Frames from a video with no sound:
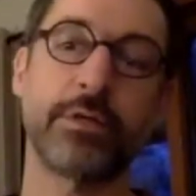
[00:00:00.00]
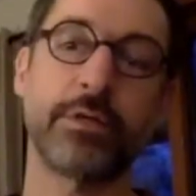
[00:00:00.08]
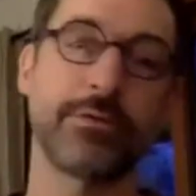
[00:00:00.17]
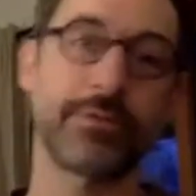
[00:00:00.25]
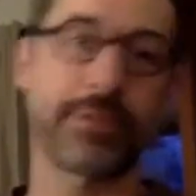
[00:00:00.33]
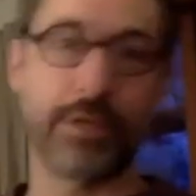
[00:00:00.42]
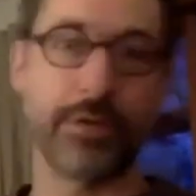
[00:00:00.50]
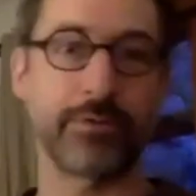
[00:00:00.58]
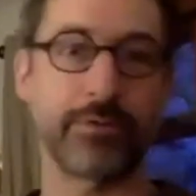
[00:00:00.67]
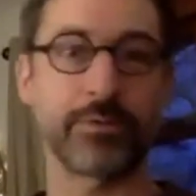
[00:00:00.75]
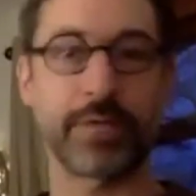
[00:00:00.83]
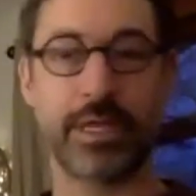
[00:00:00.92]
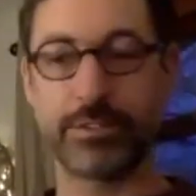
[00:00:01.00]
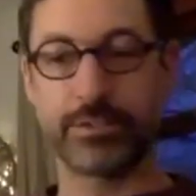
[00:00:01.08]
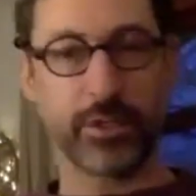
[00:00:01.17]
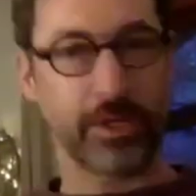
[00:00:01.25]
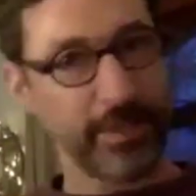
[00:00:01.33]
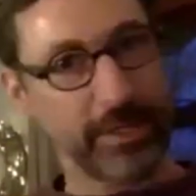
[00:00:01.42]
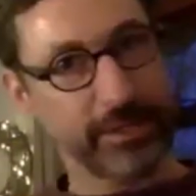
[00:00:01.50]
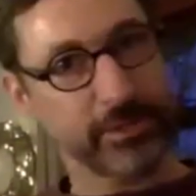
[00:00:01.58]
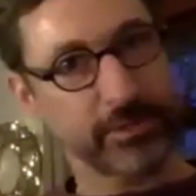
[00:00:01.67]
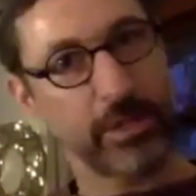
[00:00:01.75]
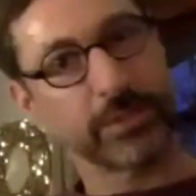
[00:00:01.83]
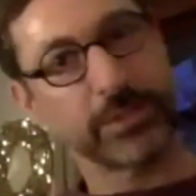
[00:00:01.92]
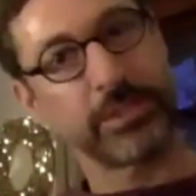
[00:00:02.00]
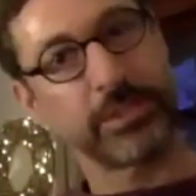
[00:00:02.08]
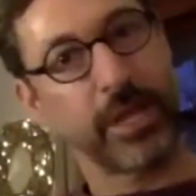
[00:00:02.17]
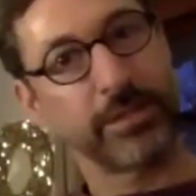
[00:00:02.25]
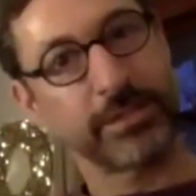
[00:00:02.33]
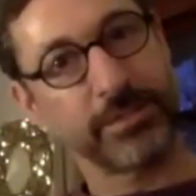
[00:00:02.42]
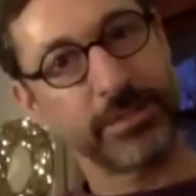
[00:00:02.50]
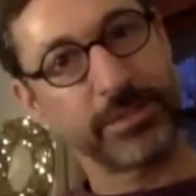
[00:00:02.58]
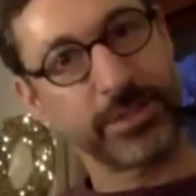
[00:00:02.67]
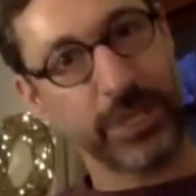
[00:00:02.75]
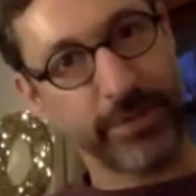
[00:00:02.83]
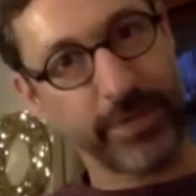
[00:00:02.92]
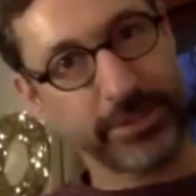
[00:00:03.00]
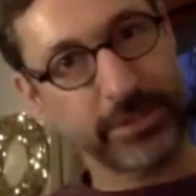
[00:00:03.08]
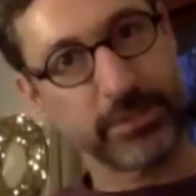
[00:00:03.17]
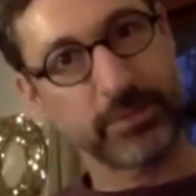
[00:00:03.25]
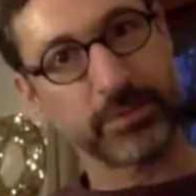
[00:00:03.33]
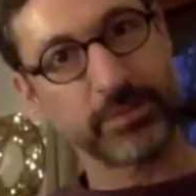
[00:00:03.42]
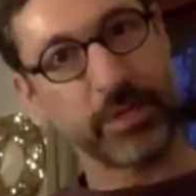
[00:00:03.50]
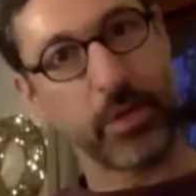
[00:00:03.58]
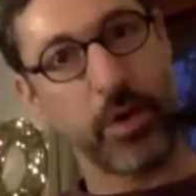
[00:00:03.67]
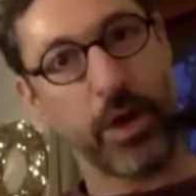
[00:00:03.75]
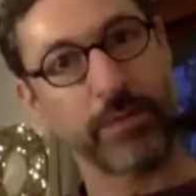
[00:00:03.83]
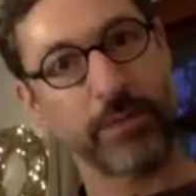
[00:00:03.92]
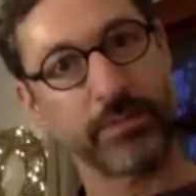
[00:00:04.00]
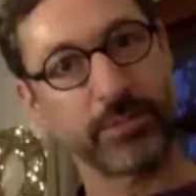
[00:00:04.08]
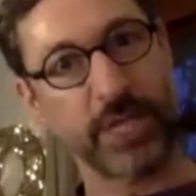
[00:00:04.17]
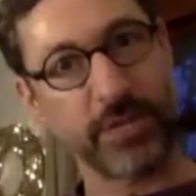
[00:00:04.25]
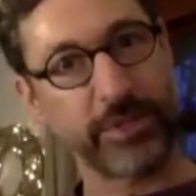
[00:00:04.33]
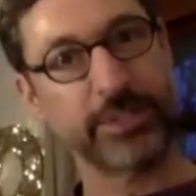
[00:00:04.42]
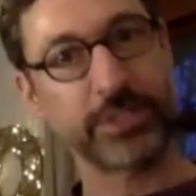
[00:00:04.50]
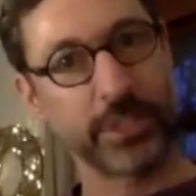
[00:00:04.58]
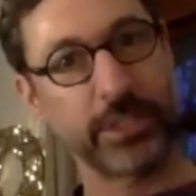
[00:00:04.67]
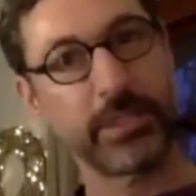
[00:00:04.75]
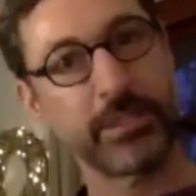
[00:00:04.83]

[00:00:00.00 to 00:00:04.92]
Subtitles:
you know, can you talk about astrology on some of these generations? What's been going on with them generationally?